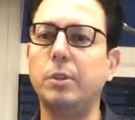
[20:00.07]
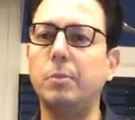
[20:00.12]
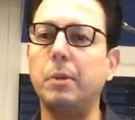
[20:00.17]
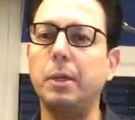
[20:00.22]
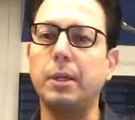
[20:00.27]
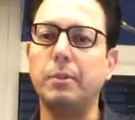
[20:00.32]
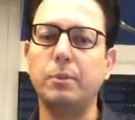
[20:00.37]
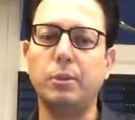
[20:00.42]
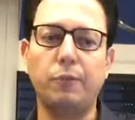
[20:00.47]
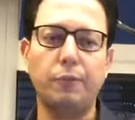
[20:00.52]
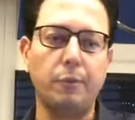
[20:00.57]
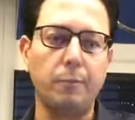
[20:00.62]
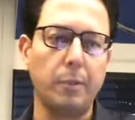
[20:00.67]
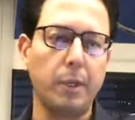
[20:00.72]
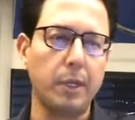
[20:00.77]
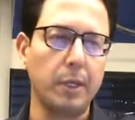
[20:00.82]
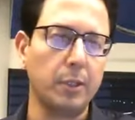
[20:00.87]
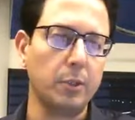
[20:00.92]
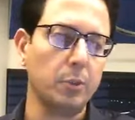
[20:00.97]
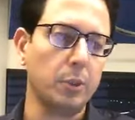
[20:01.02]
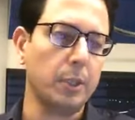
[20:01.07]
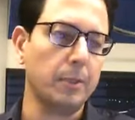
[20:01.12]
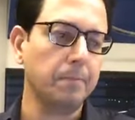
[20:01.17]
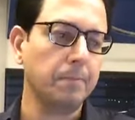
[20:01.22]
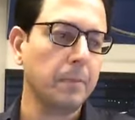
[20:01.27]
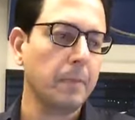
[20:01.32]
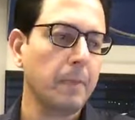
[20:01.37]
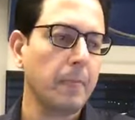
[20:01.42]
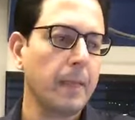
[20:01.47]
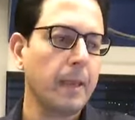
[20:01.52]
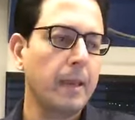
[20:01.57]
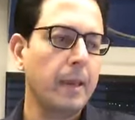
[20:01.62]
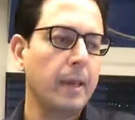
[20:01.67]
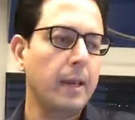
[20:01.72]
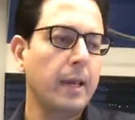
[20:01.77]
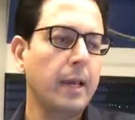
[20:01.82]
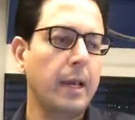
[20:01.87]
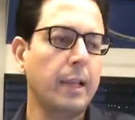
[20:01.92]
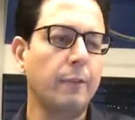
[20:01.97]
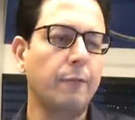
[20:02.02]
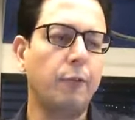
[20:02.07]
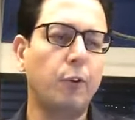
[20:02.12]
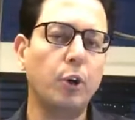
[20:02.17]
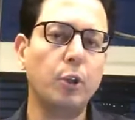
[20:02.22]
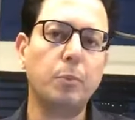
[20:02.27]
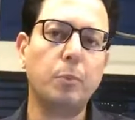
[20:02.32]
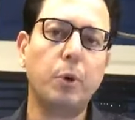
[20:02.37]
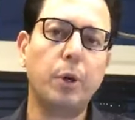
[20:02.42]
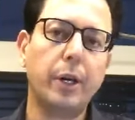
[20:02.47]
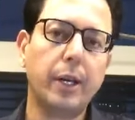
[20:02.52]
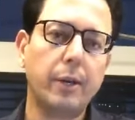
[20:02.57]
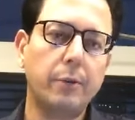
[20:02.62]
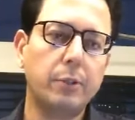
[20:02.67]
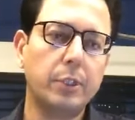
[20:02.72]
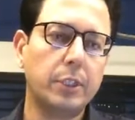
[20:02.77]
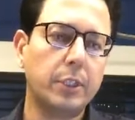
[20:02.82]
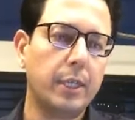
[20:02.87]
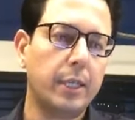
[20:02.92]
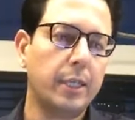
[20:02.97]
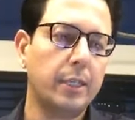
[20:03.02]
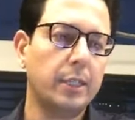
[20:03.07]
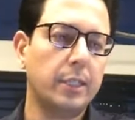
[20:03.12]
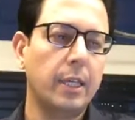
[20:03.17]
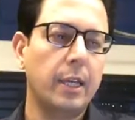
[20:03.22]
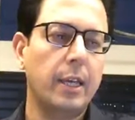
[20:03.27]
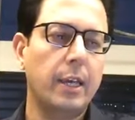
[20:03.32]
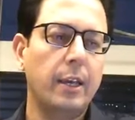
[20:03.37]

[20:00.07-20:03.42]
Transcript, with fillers: it becomes familiar to them. And the fourth point I would say is